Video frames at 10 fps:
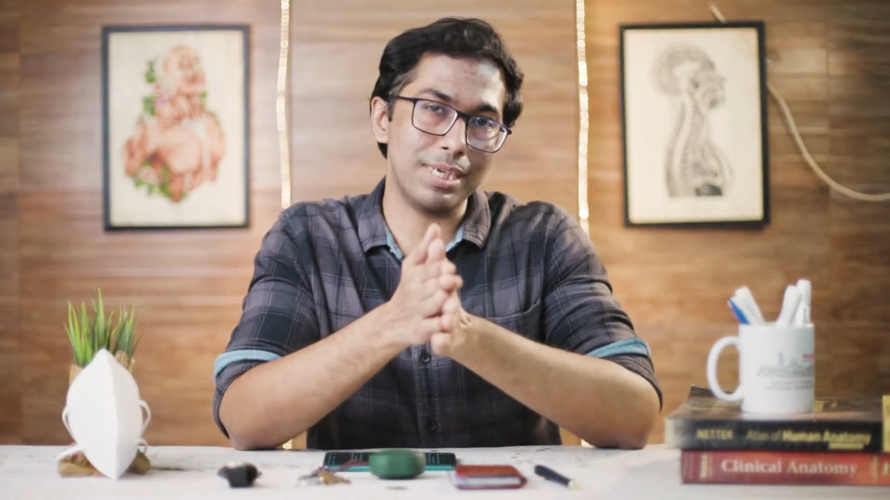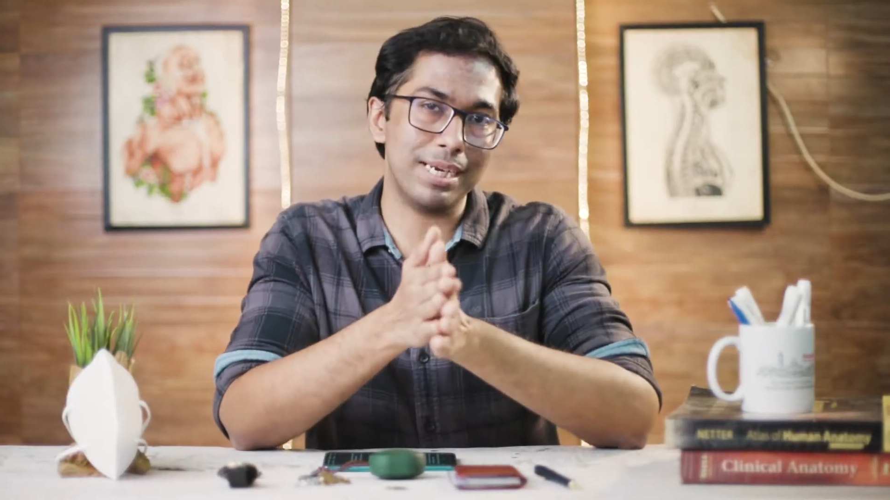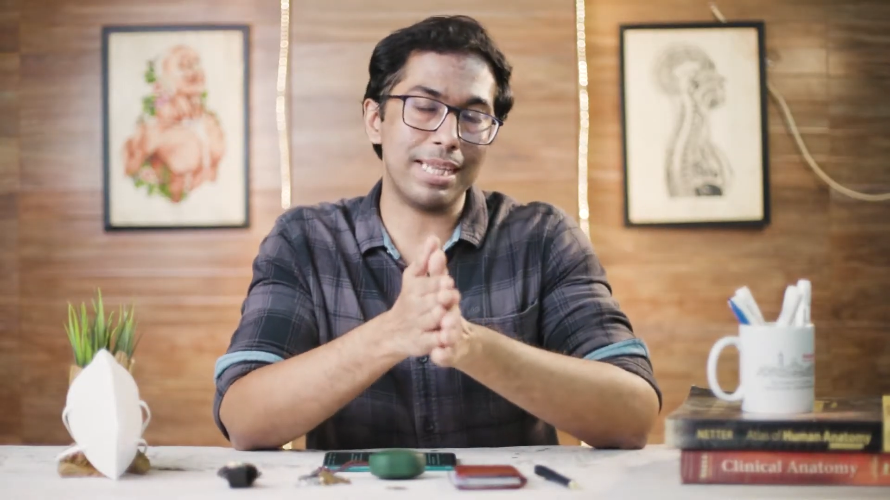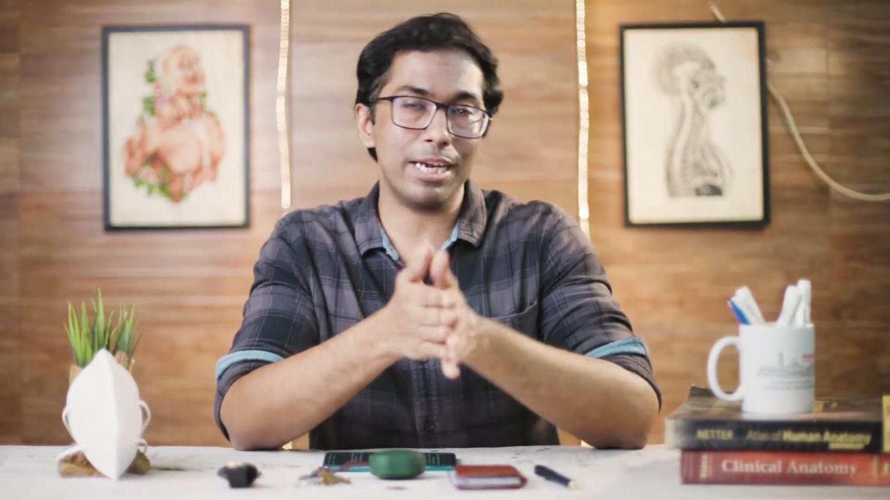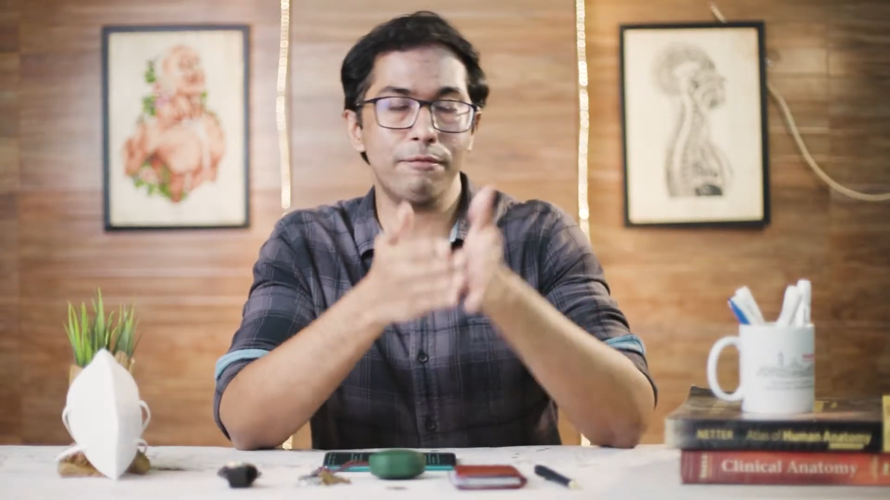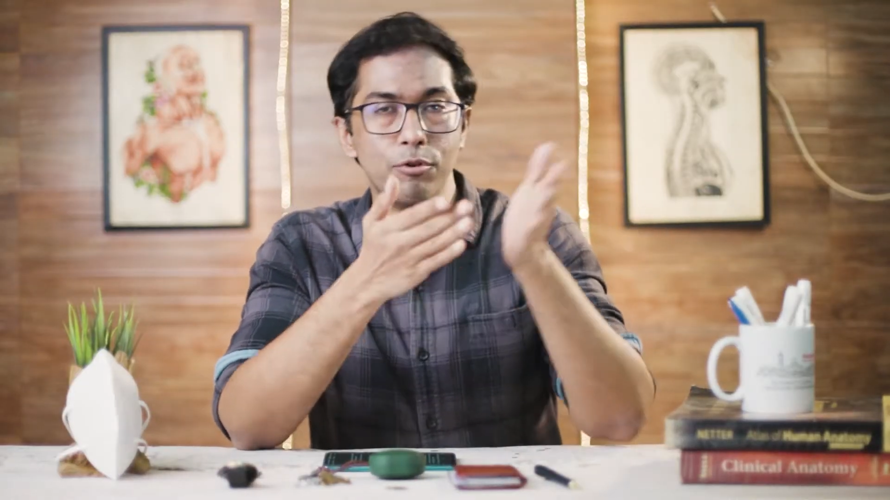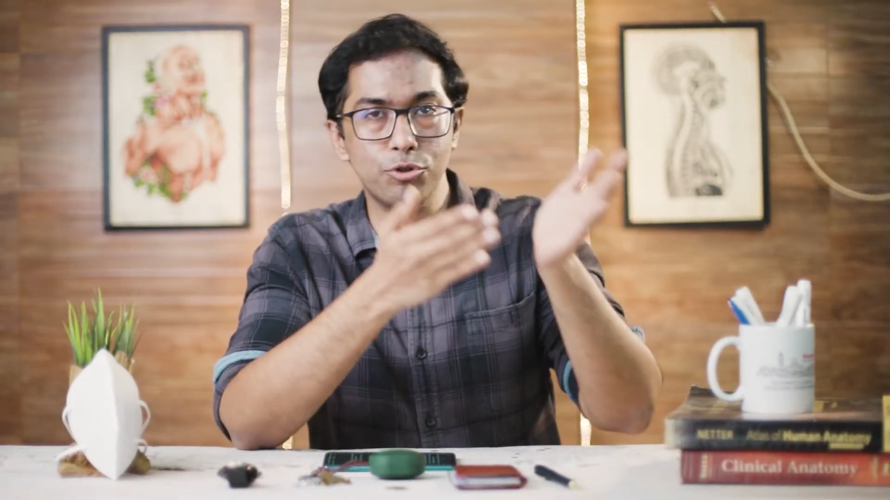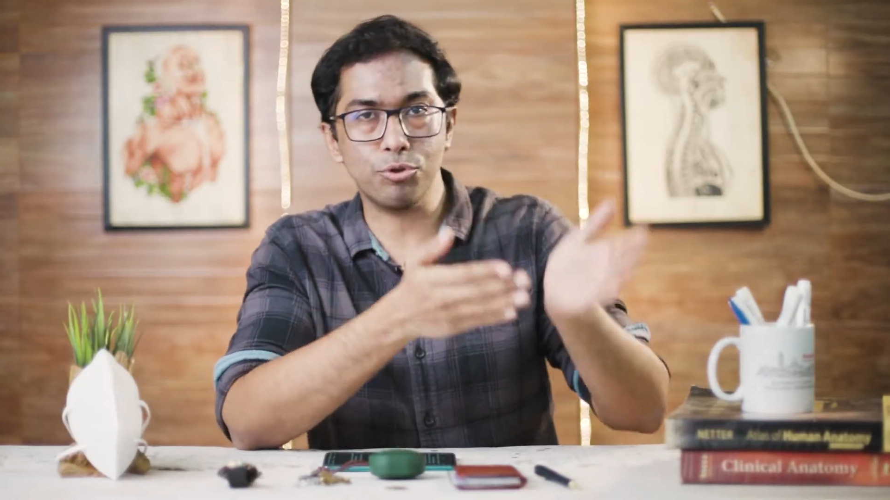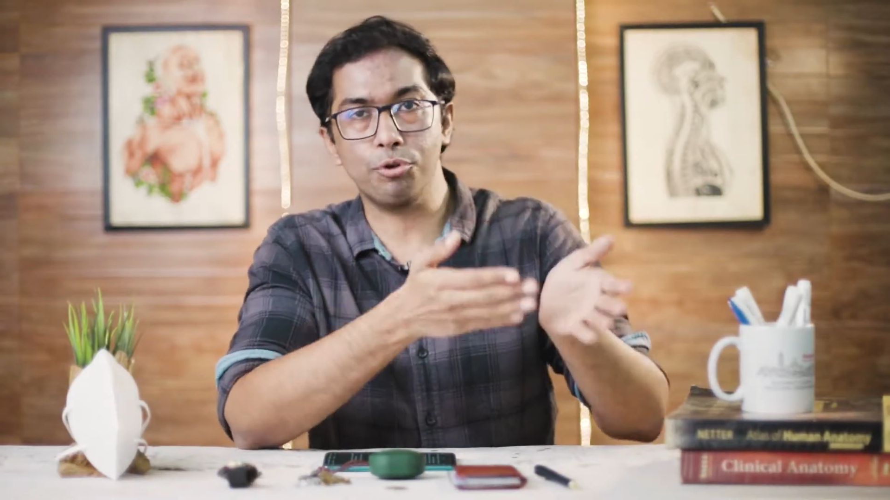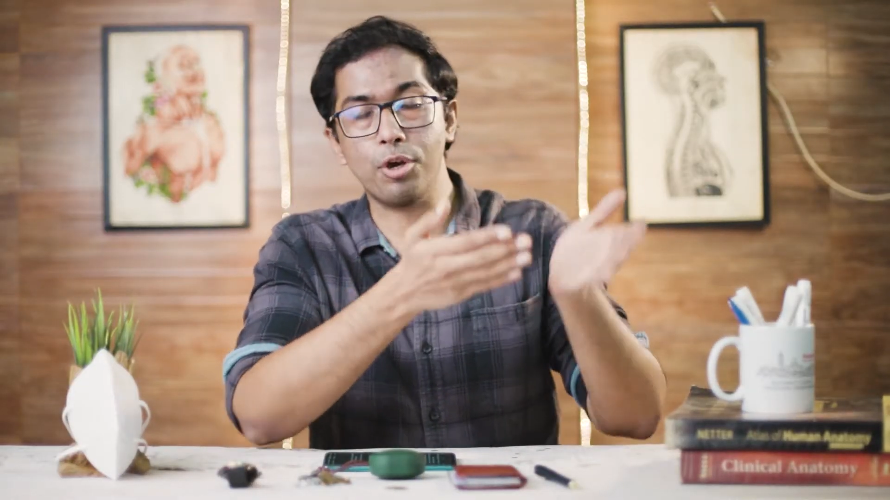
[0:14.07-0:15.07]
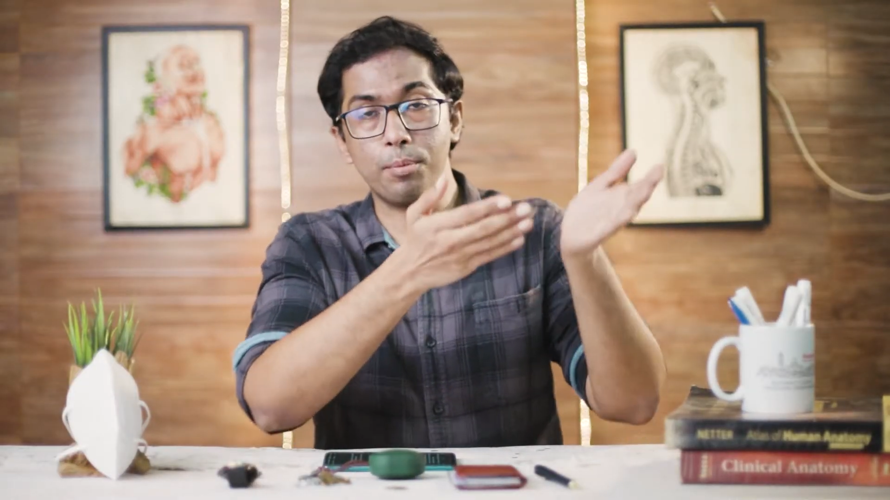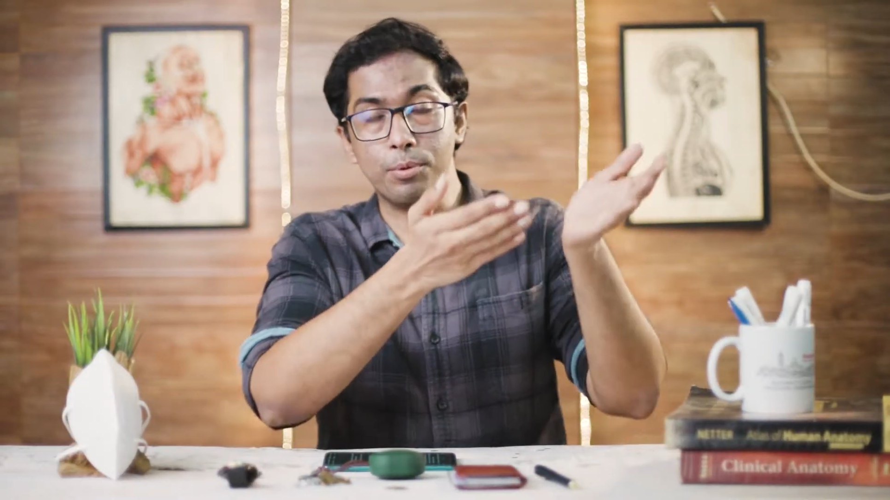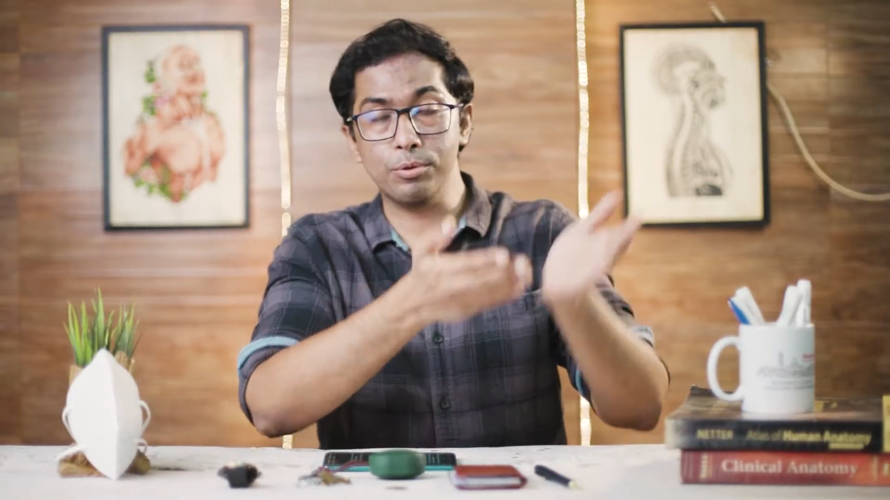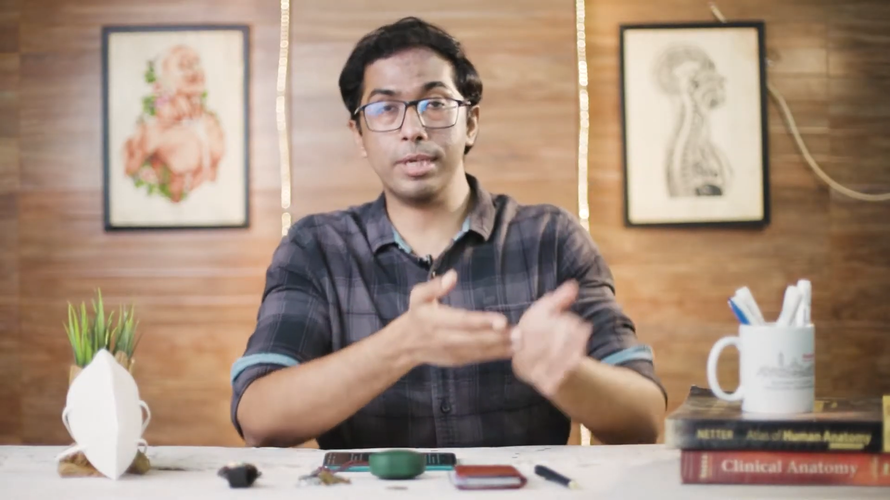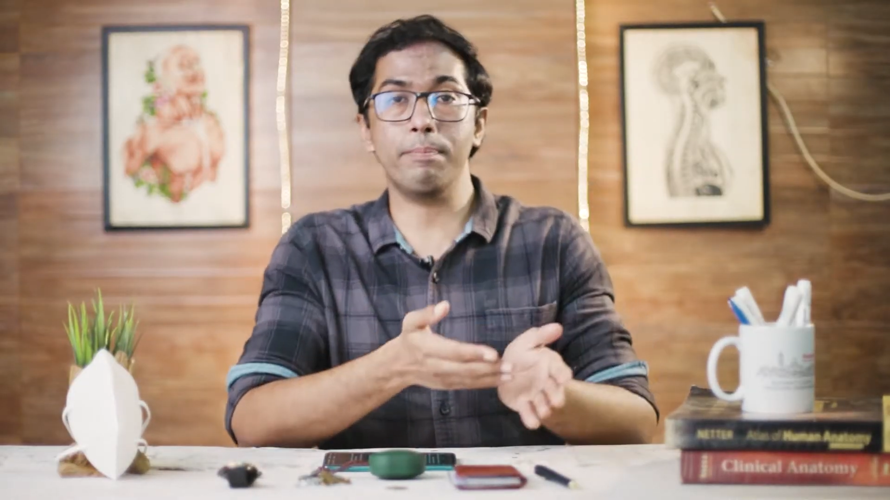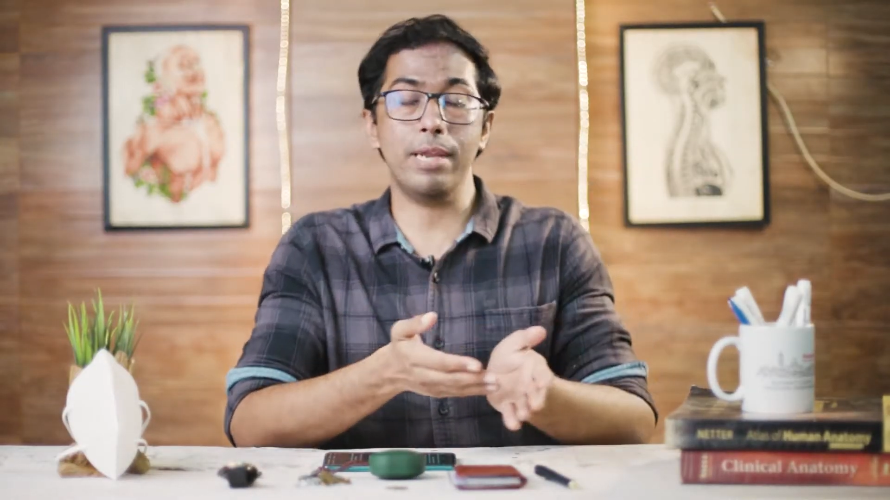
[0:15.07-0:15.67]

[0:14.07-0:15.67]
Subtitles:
said that if you show your music